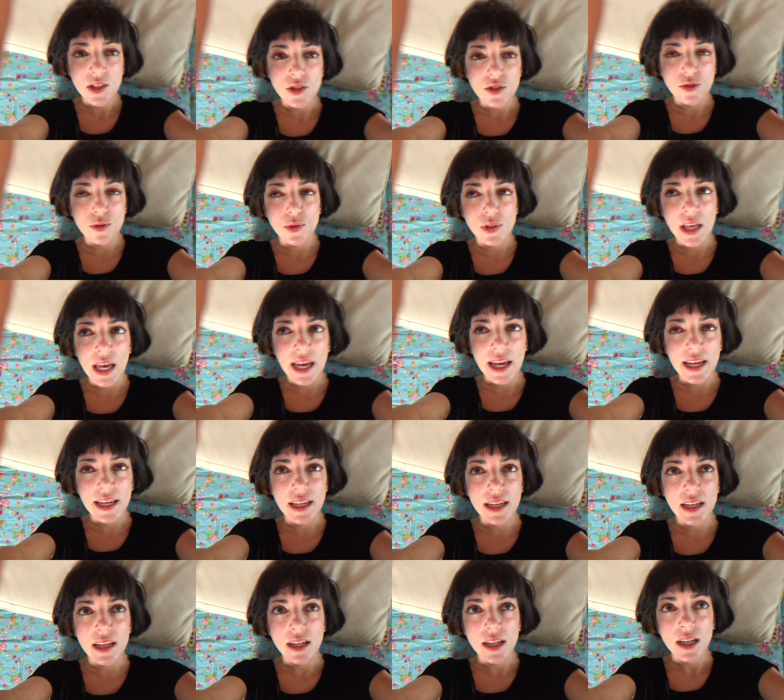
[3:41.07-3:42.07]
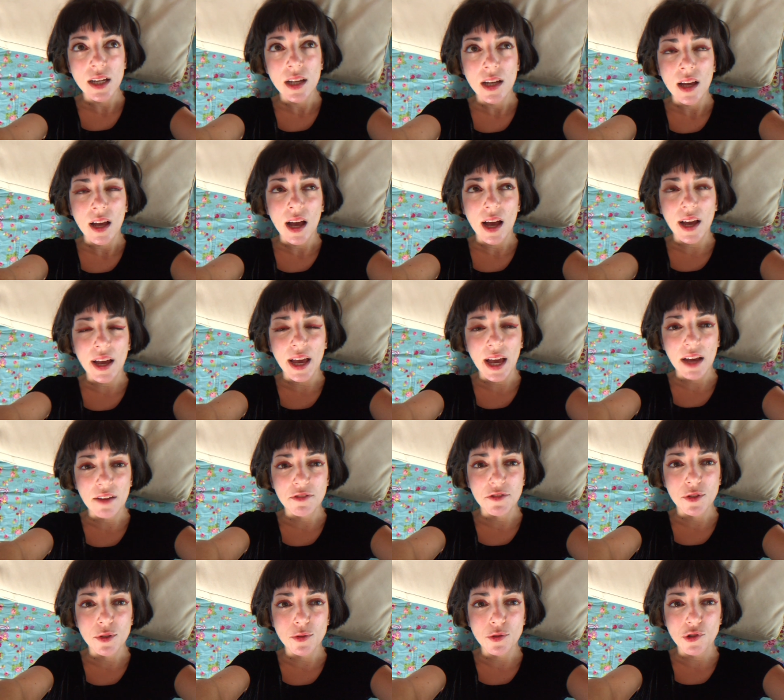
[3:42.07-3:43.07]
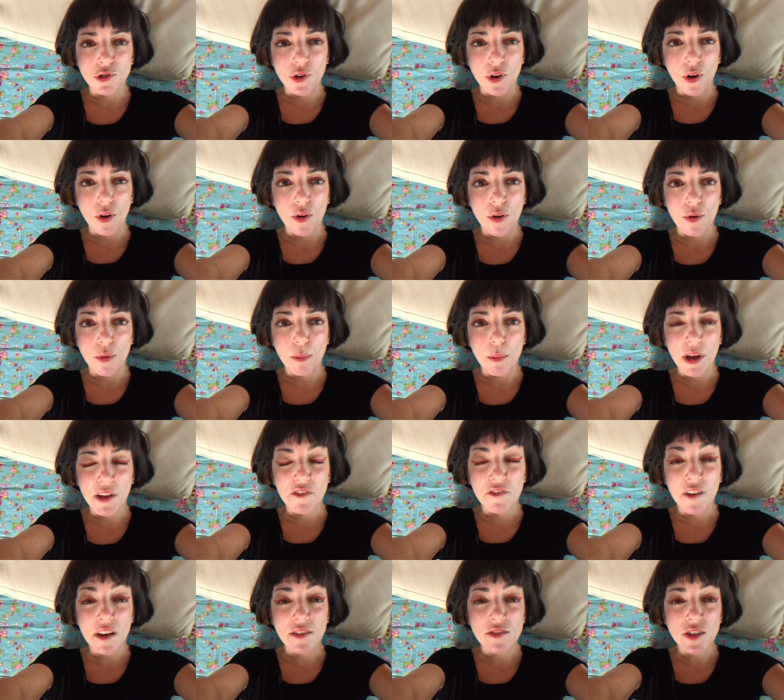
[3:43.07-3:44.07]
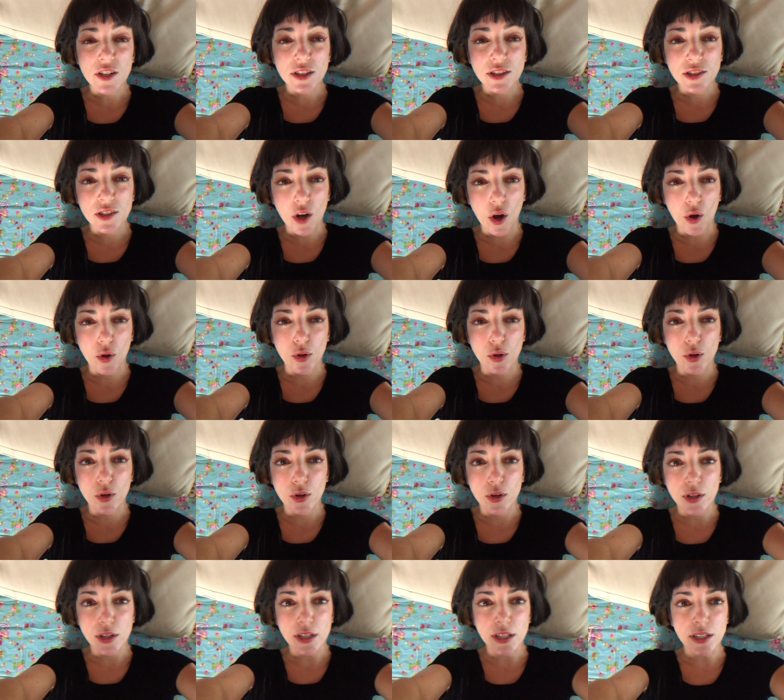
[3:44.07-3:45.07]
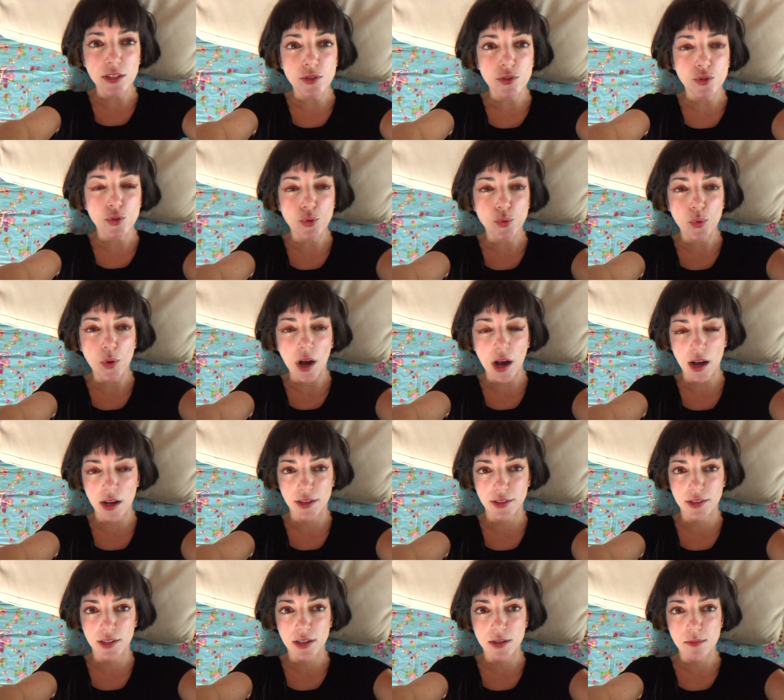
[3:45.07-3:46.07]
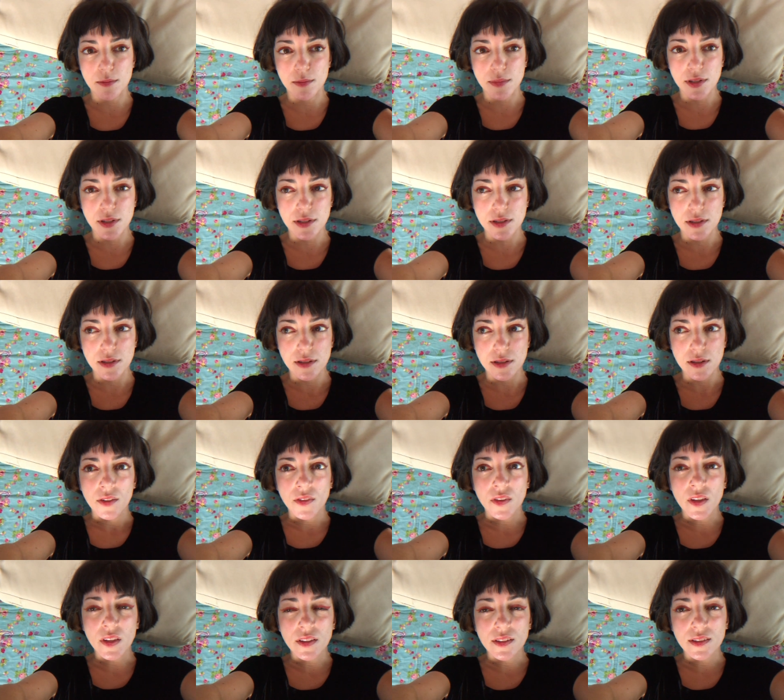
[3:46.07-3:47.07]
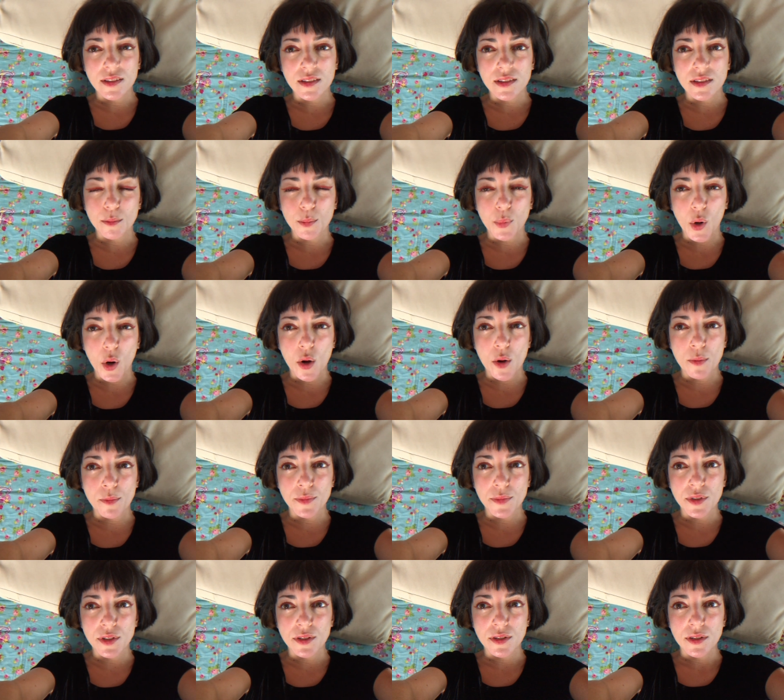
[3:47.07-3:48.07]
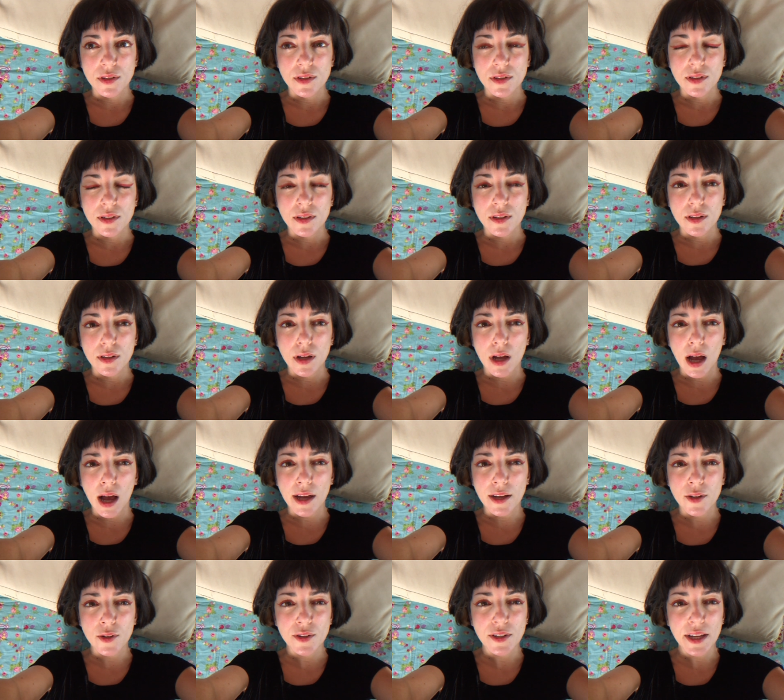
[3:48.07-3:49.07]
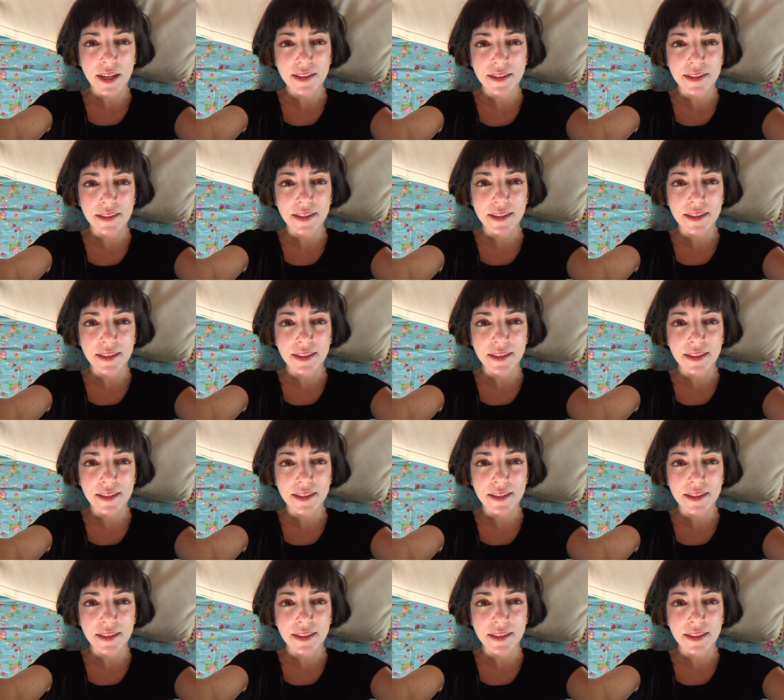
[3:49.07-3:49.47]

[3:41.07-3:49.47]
today I have to draw my favorite color in two items this prompt I created